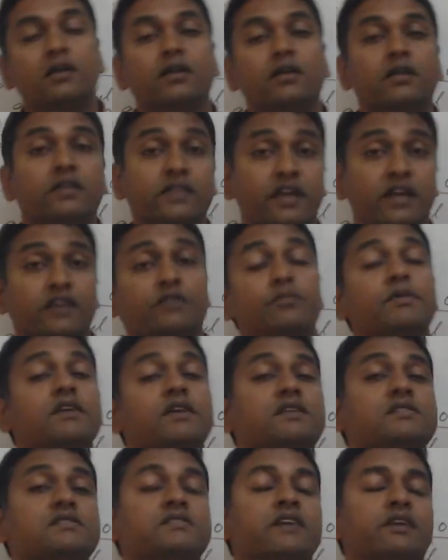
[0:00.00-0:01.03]
That means
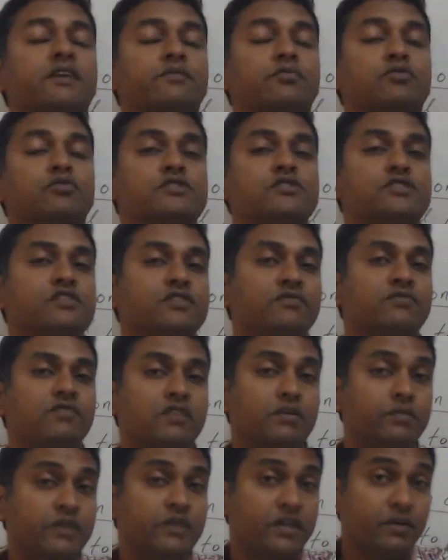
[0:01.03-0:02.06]
that position will
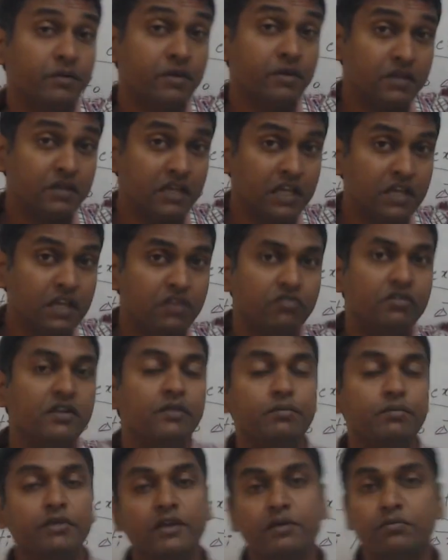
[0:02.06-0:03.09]
become an
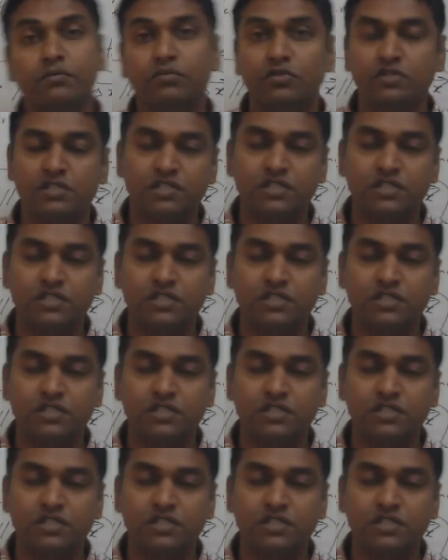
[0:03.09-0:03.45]
equilibrium position.